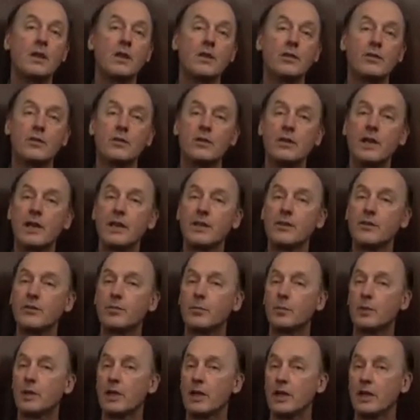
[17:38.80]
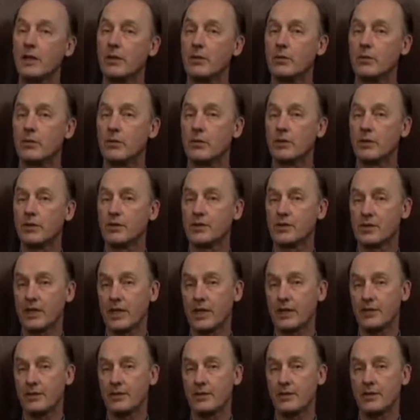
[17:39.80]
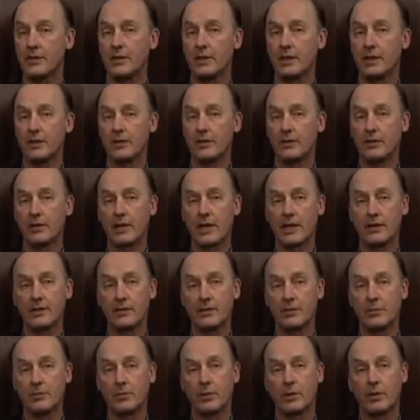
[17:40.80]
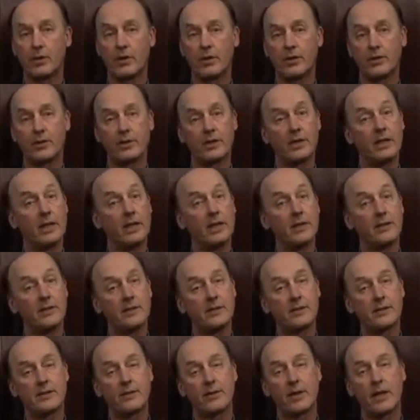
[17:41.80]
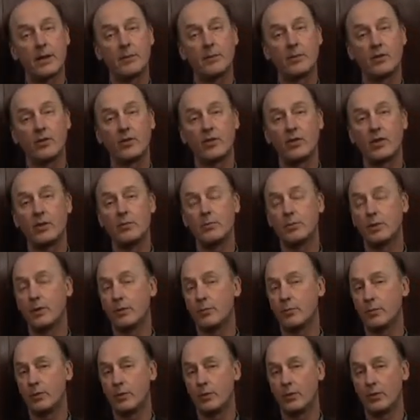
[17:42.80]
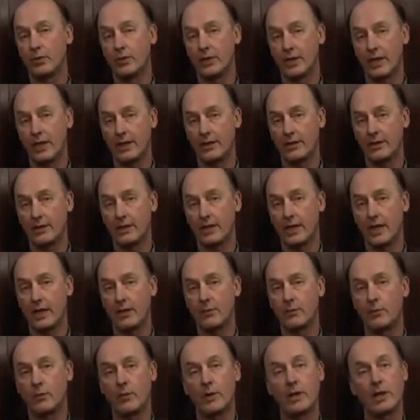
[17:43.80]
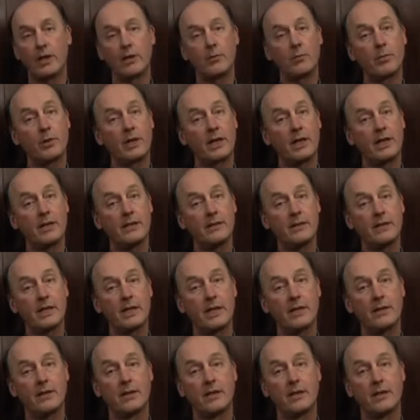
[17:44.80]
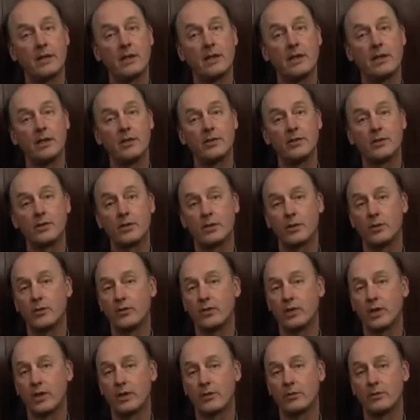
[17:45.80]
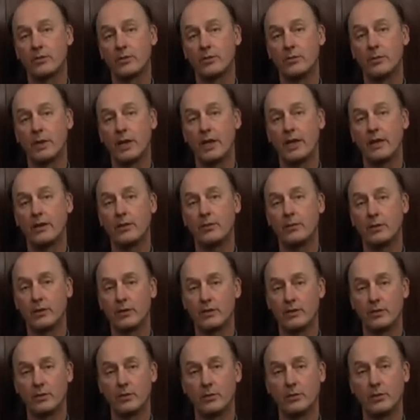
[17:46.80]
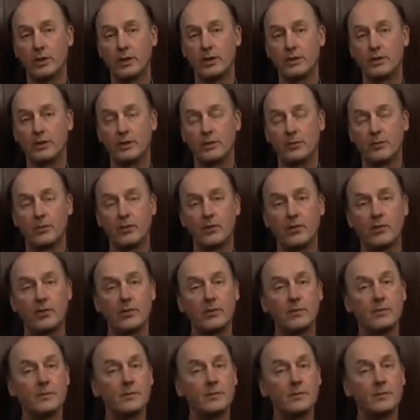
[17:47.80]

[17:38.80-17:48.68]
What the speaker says: The 9th play or section in the latter part describes simple pawn endgame, while play 10 shows how to mate with 2 bishops.